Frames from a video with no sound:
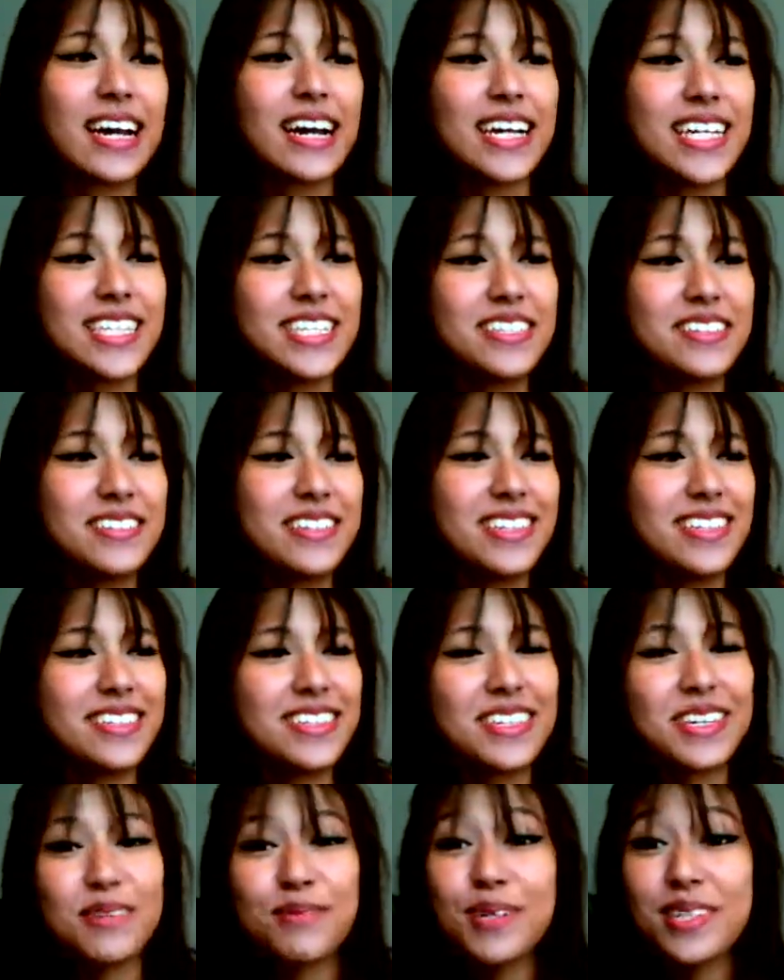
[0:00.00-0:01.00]
I still need
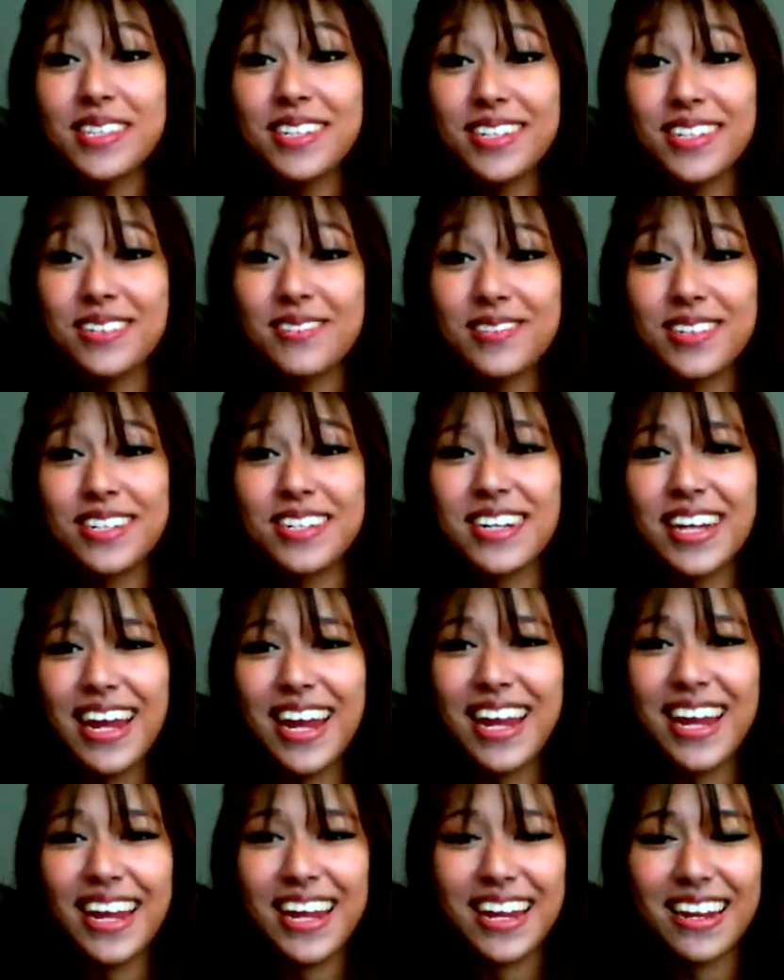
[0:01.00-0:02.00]
to think about the other one,
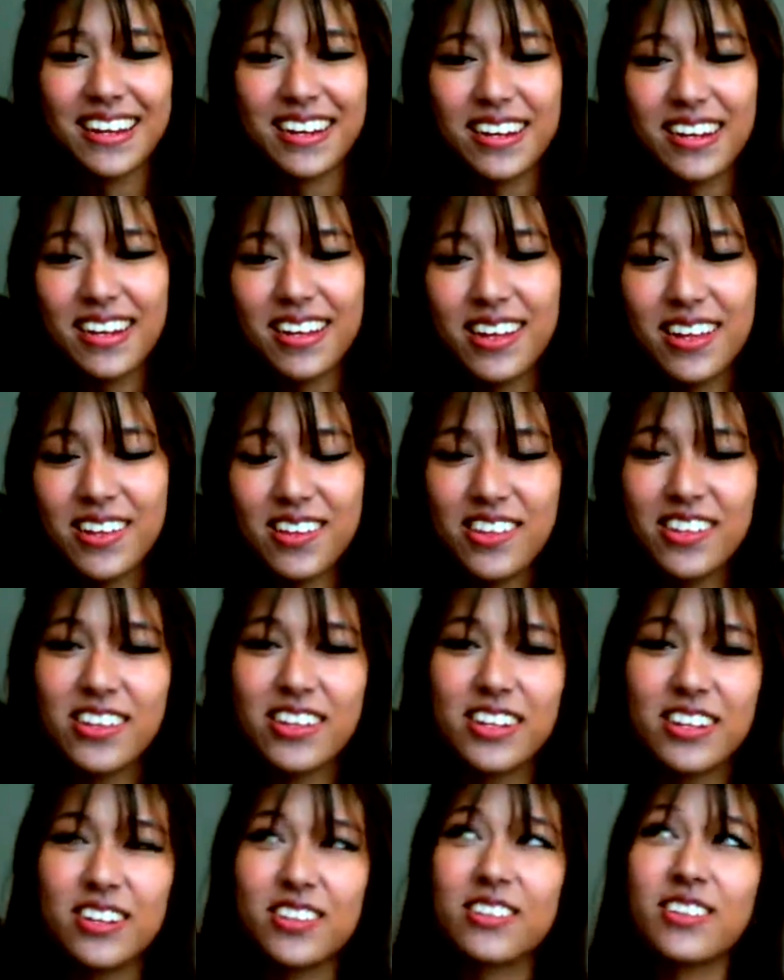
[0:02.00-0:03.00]
and
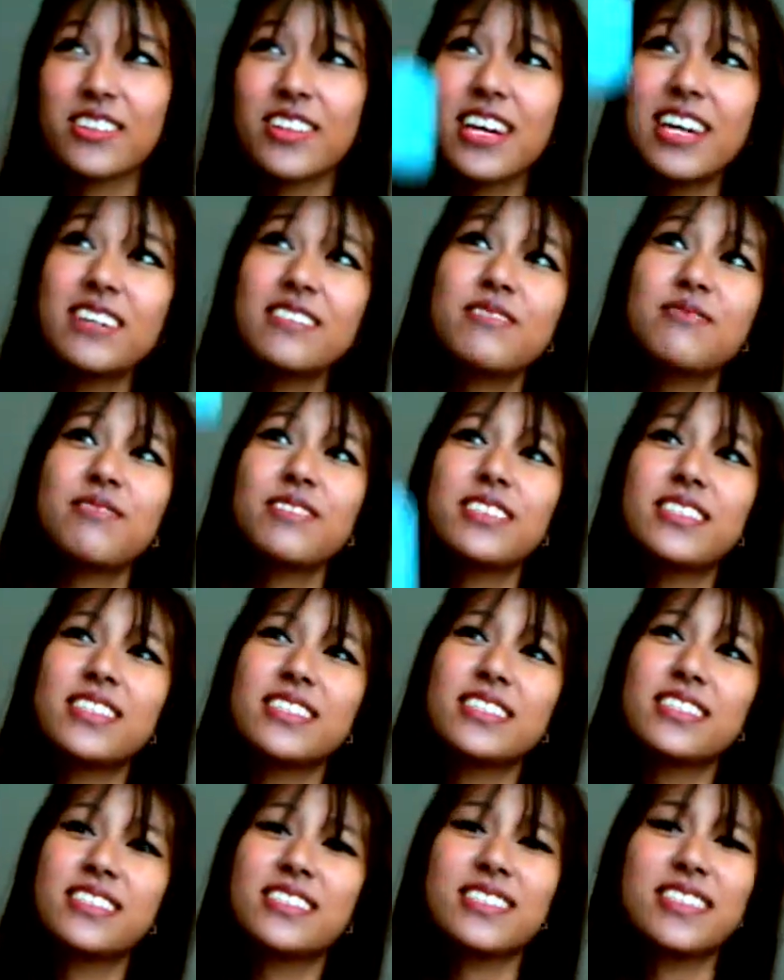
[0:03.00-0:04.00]
the last
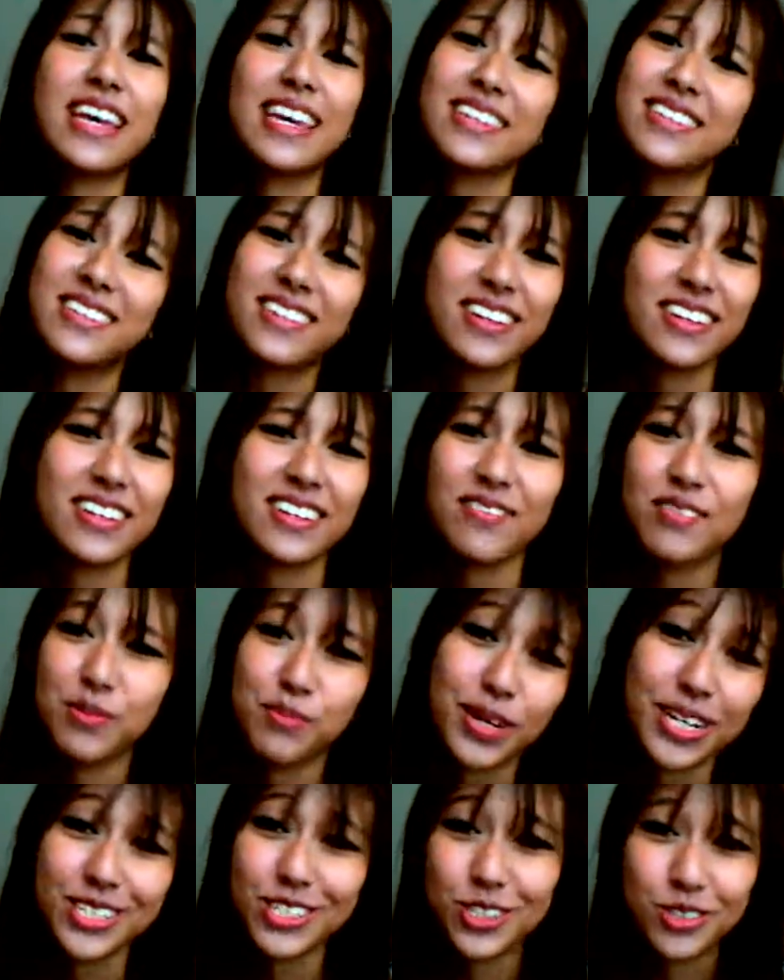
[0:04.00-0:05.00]
one, that's not
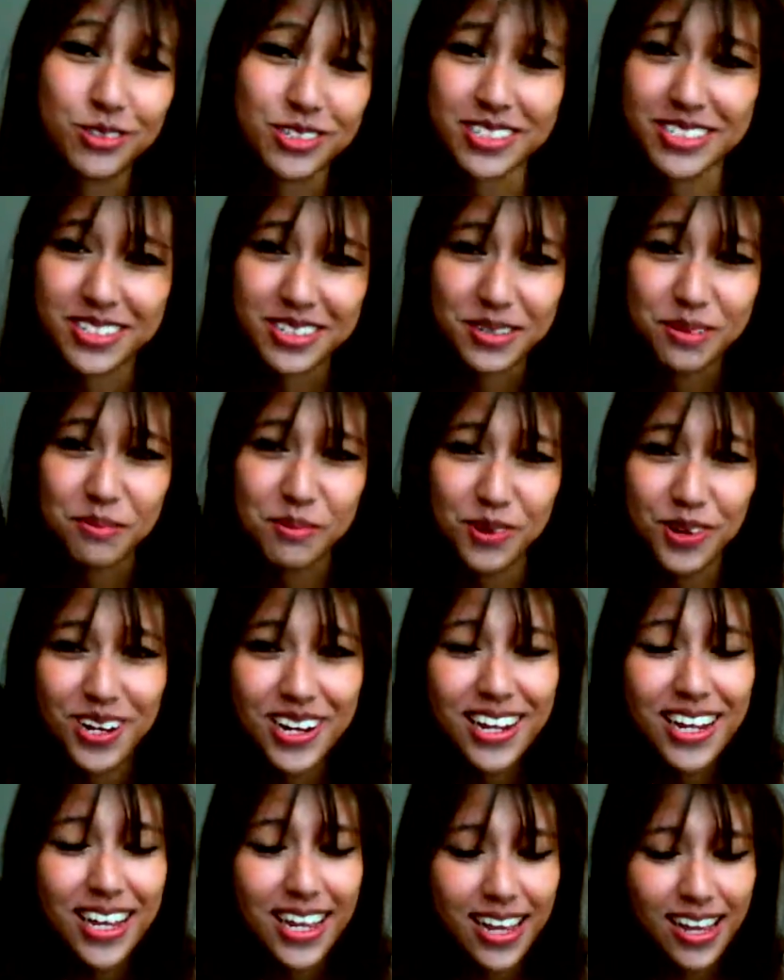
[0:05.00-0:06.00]
even my choice anymore.